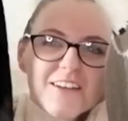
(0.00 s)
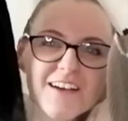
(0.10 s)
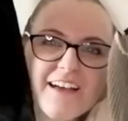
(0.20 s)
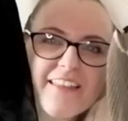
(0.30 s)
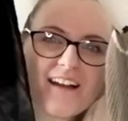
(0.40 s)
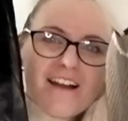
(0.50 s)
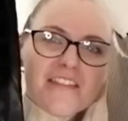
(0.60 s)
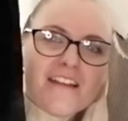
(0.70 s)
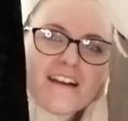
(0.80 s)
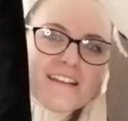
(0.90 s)
Look at
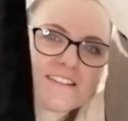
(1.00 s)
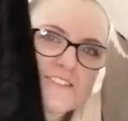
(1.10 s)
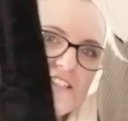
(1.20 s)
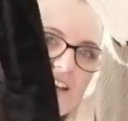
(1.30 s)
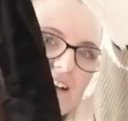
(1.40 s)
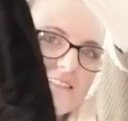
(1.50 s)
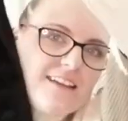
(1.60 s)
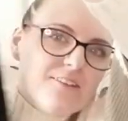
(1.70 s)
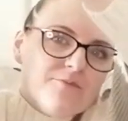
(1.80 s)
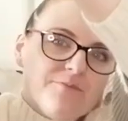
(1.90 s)
that. That is
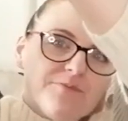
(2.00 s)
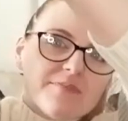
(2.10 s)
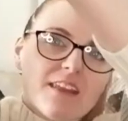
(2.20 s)
jazzy.